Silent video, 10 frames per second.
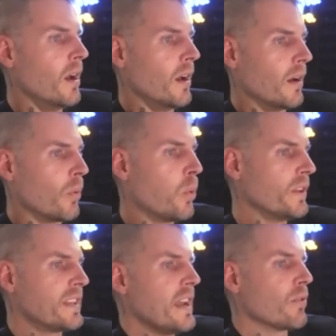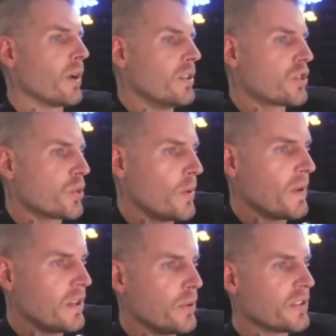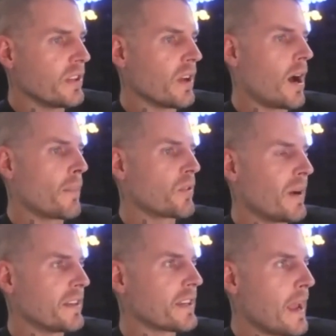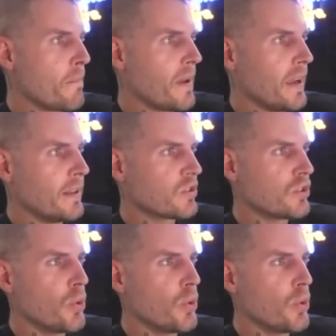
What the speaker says: What date range should we be using to optimize campaigns?